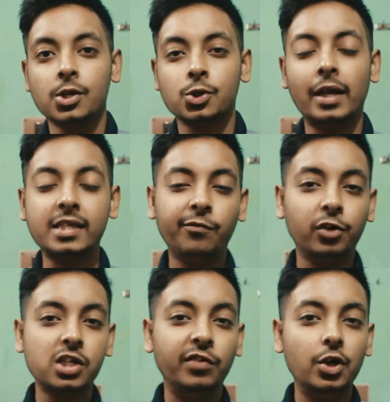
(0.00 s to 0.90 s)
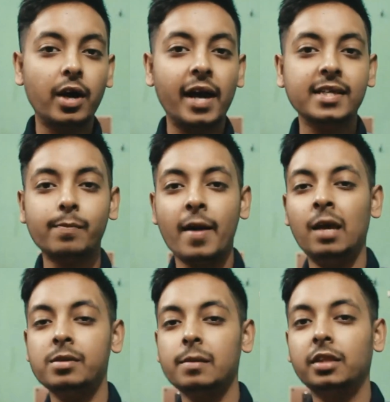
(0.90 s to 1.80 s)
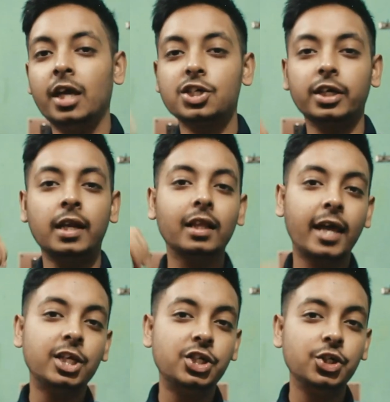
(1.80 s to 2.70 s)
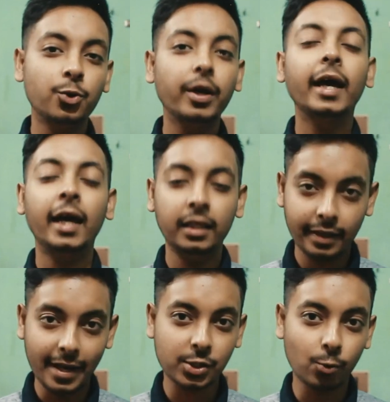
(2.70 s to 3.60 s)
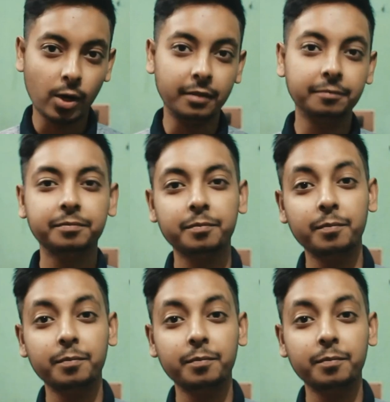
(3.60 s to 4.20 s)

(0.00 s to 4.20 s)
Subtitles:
So that's it for this video guys. My name is Jpeg and I'll catch you in the next one.